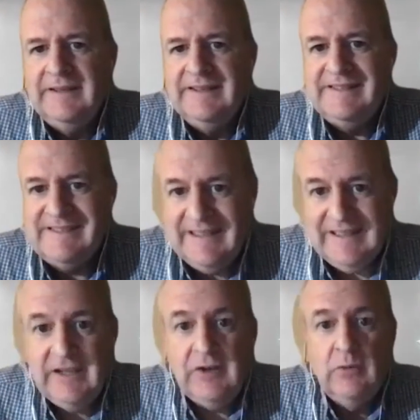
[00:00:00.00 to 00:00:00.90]

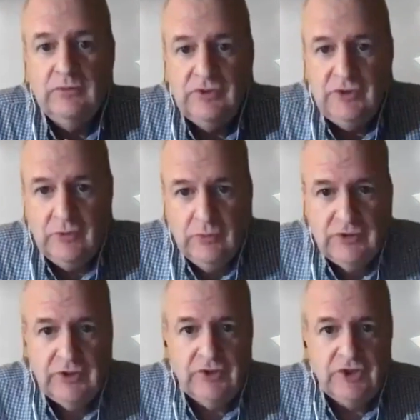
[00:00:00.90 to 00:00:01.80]
silicone's
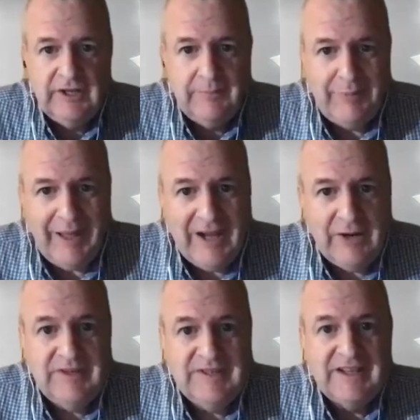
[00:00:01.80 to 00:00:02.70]
usage in
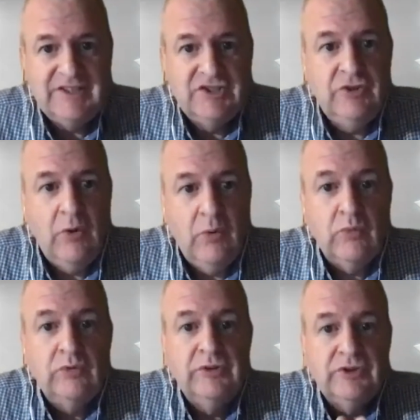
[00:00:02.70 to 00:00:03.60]
batteries is
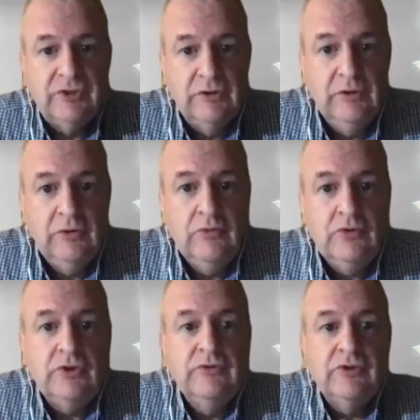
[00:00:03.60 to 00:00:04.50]
known. The
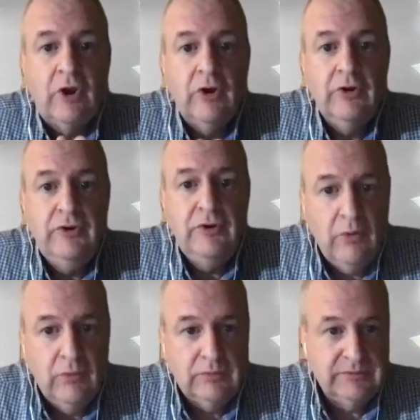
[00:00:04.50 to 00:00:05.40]
solutions are
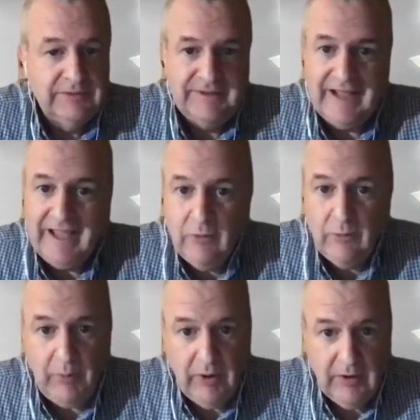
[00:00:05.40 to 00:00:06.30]
known
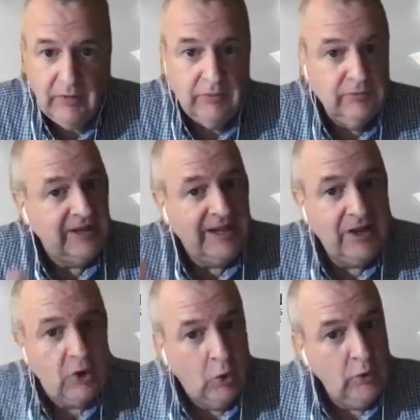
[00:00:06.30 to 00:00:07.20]
nanoparticles,
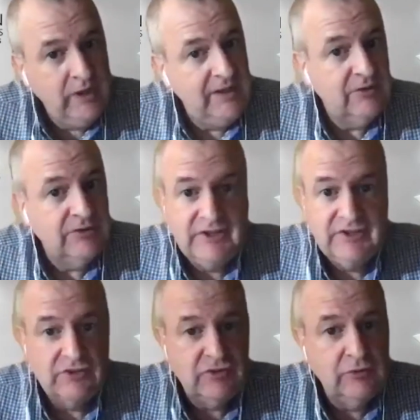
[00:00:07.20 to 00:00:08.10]
encoding or is
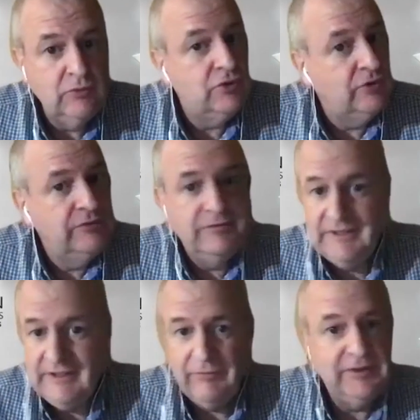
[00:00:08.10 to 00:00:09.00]
a solution,
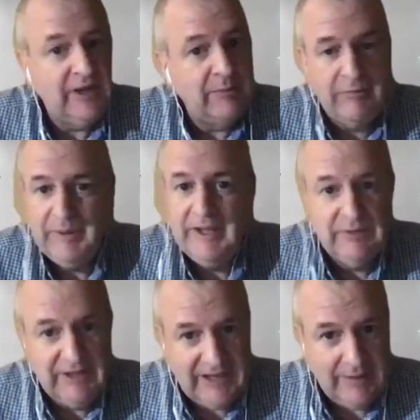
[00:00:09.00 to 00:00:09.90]
different type of playing
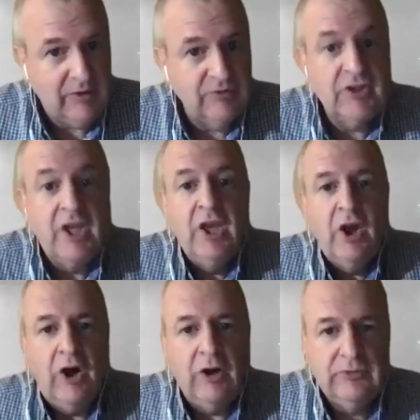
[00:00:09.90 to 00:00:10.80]
with the chemicals,
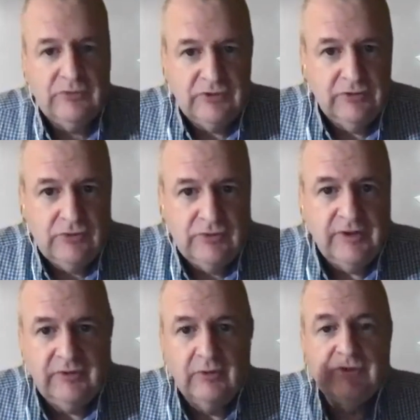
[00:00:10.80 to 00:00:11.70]
all the solution
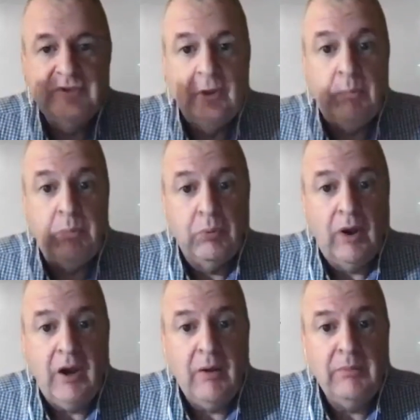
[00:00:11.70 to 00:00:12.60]
is known. The
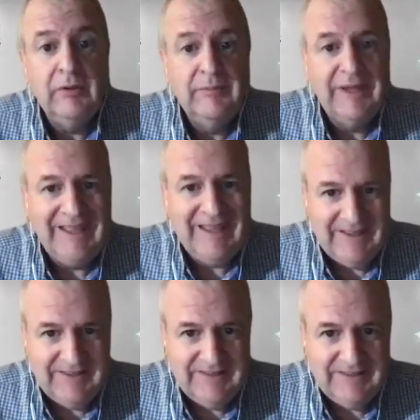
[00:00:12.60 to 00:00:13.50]
problem
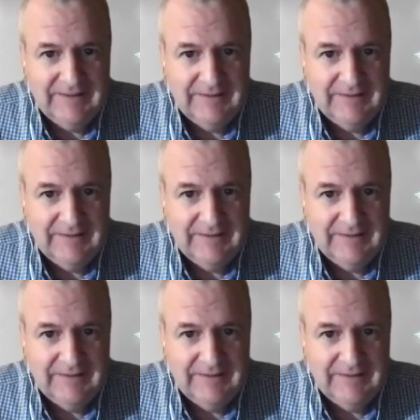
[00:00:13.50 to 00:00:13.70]
is